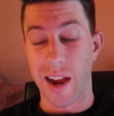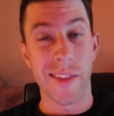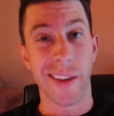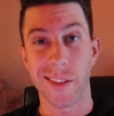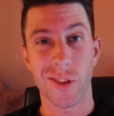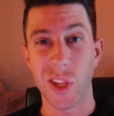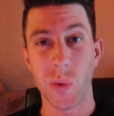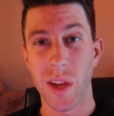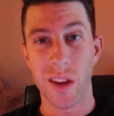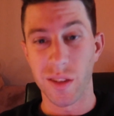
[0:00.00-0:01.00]
I think it's great the
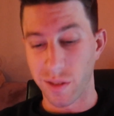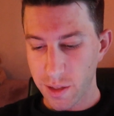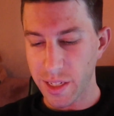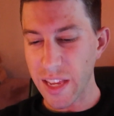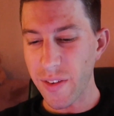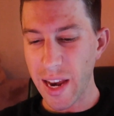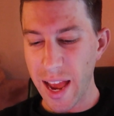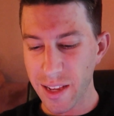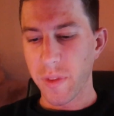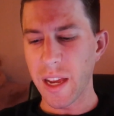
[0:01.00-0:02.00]
way it is. Steven
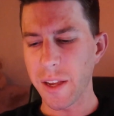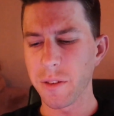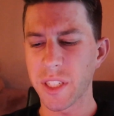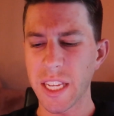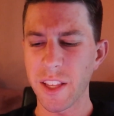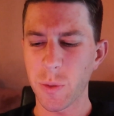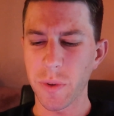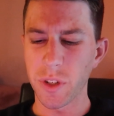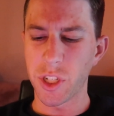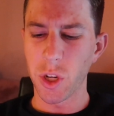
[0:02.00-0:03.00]
asks, doubt you'll see this,
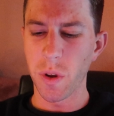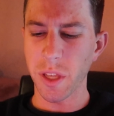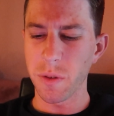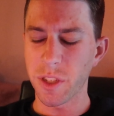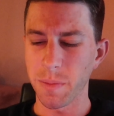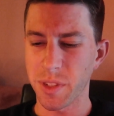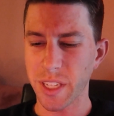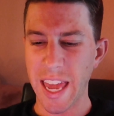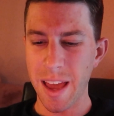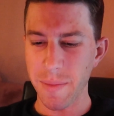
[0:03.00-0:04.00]
but just showing you some
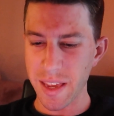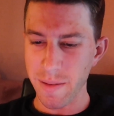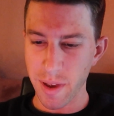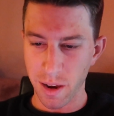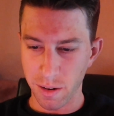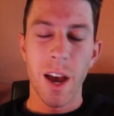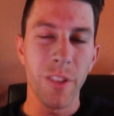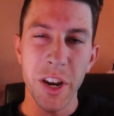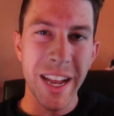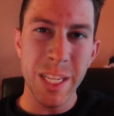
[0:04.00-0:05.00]
scam email. A
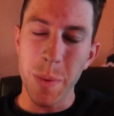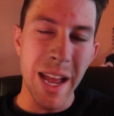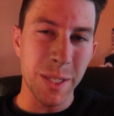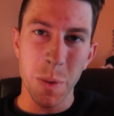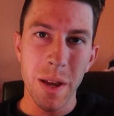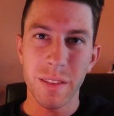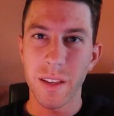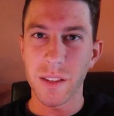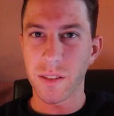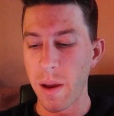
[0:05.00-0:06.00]
lot of you guys have been asking about
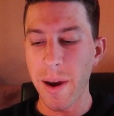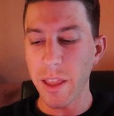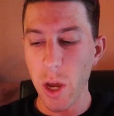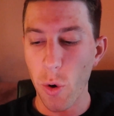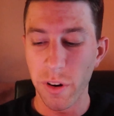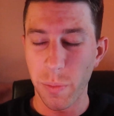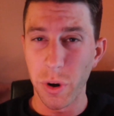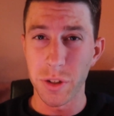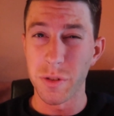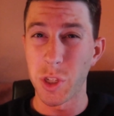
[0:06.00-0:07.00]
this. Am I the owner of the
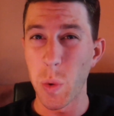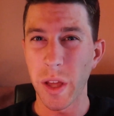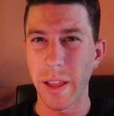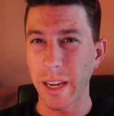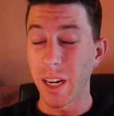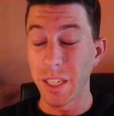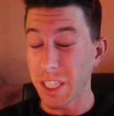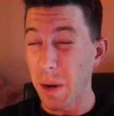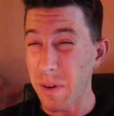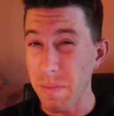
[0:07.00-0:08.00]
person who's doing like
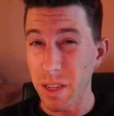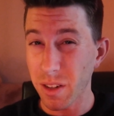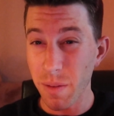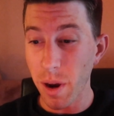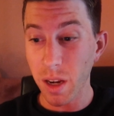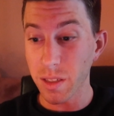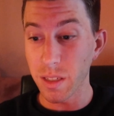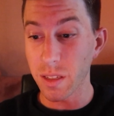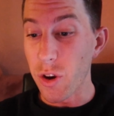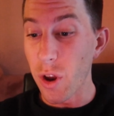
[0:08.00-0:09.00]
Hunt Company mystery
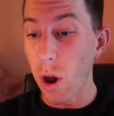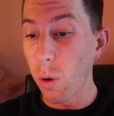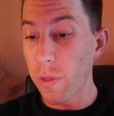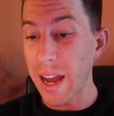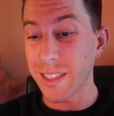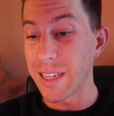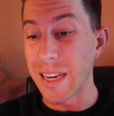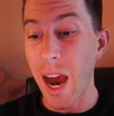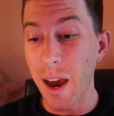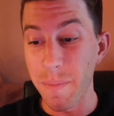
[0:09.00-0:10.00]
boxes? No, that's
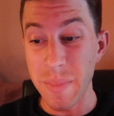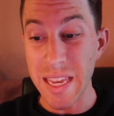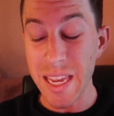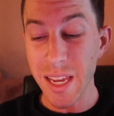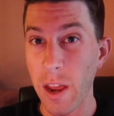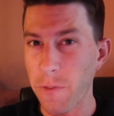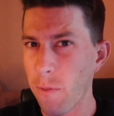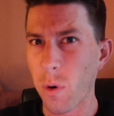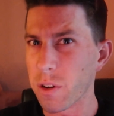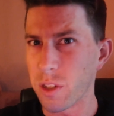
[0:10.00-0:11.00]
not me. If you
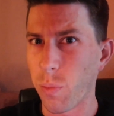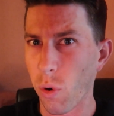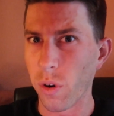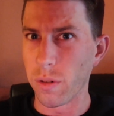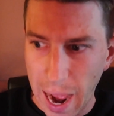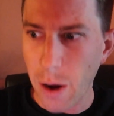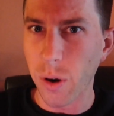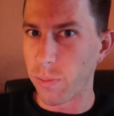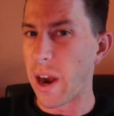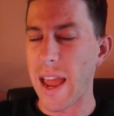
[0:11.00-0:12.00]
ever want to support
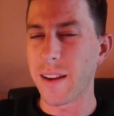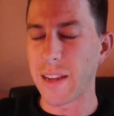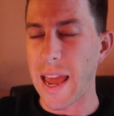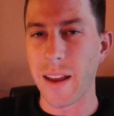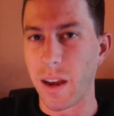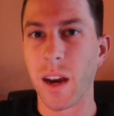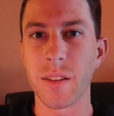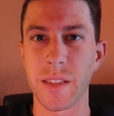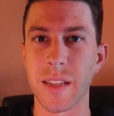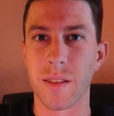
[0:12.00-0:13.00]
our brand and
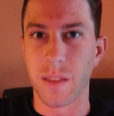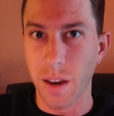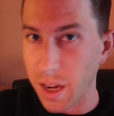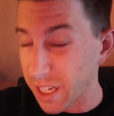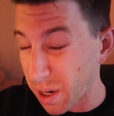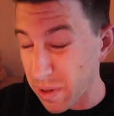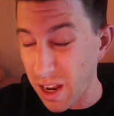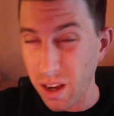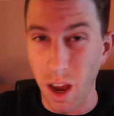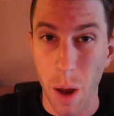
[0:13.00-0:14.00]
us, it's
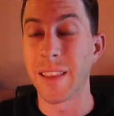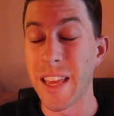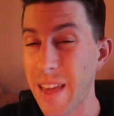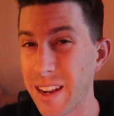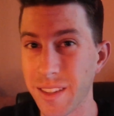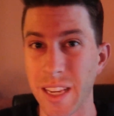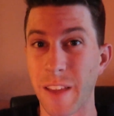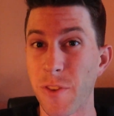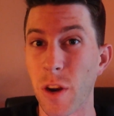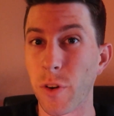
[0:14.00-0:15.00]
thehuntandcompany.com, and that is it.
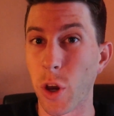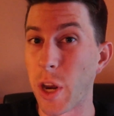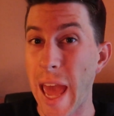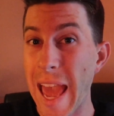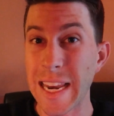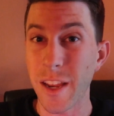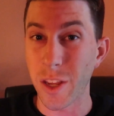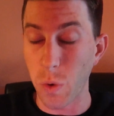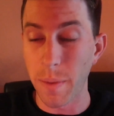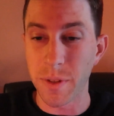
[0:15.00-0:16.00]
If you ever go to any
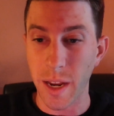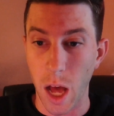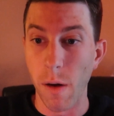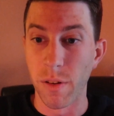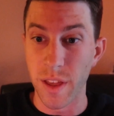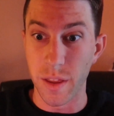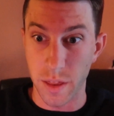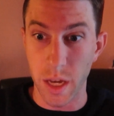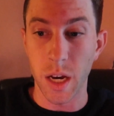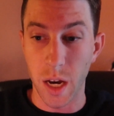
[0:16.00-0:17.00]
other website other than
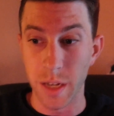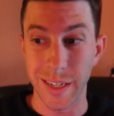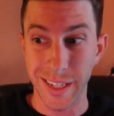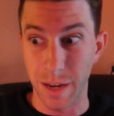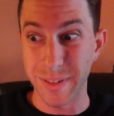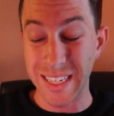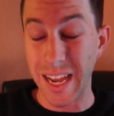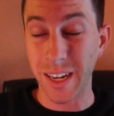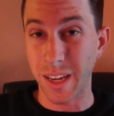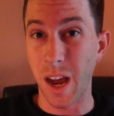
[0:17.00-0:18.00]

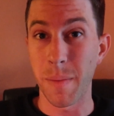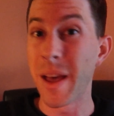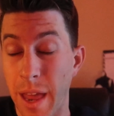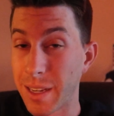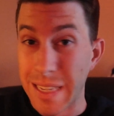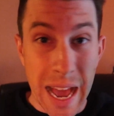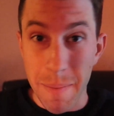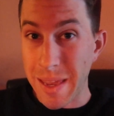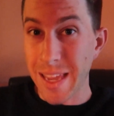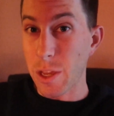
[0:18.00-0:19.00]
thehuntandcompany.com, that is
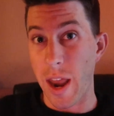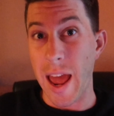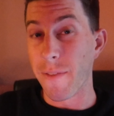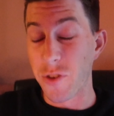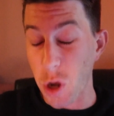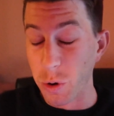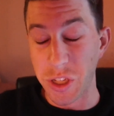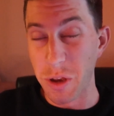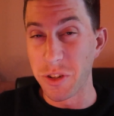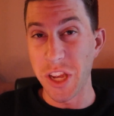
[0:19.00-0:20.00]
not me, and I have no
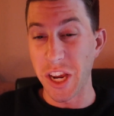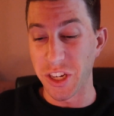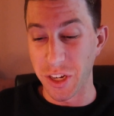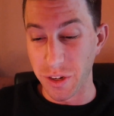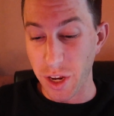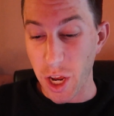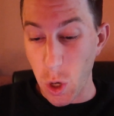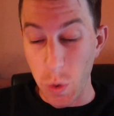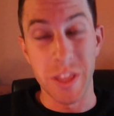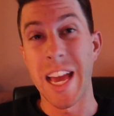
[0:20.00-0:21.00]
association
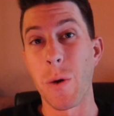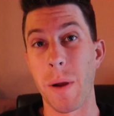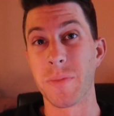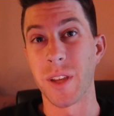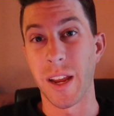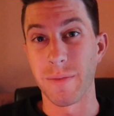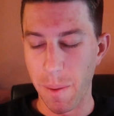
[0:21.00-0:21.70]
with that website.